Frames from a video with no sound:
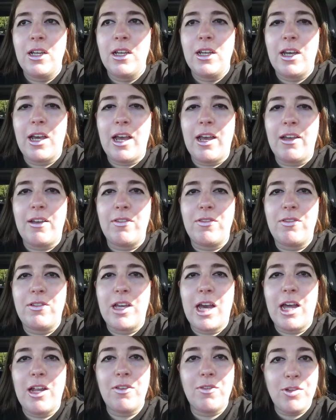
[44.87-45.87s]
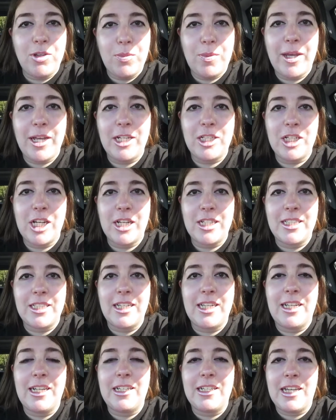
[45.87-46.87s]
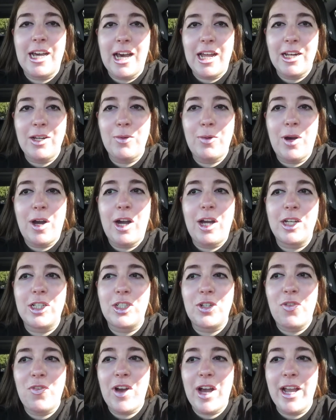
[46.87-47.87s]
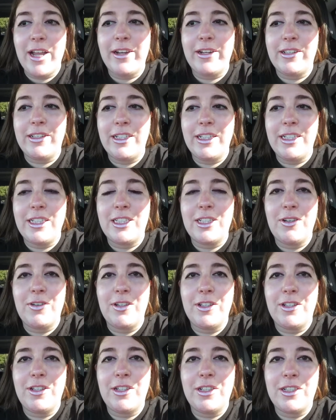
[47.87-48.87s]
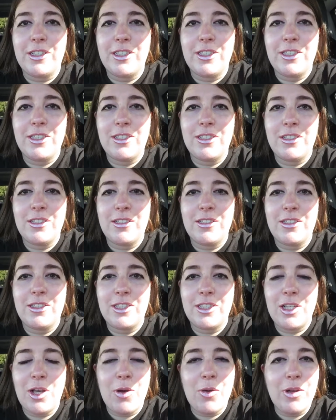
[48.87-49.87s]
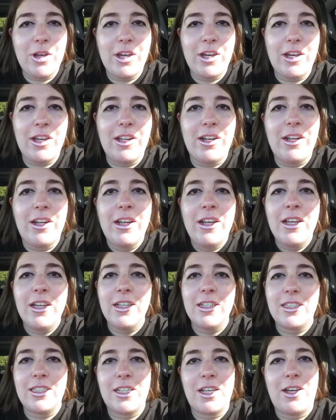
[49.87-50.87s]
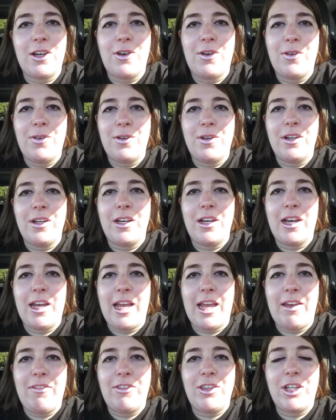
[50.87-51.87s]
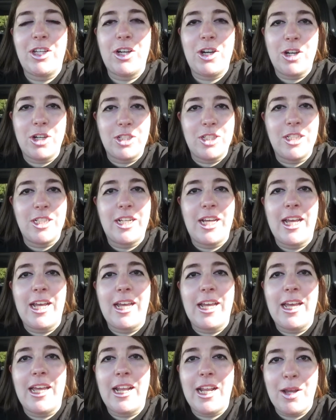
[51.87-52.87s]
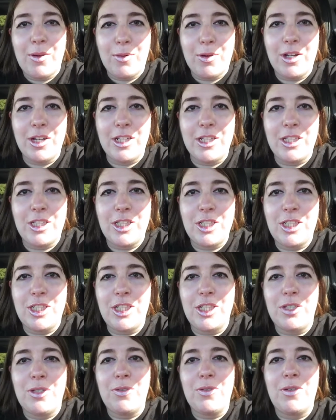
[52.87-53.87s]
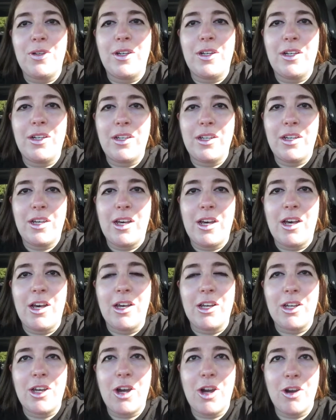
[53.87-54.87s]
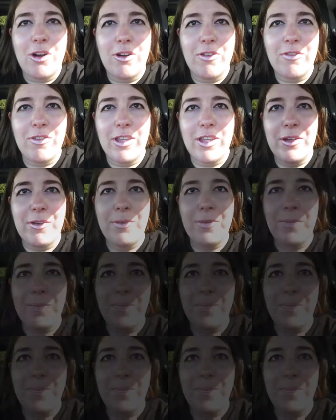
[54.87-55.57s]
I got a few paychecks in, got it washed finally, so it looks so good. So I have the car today and I wanted to do a car review.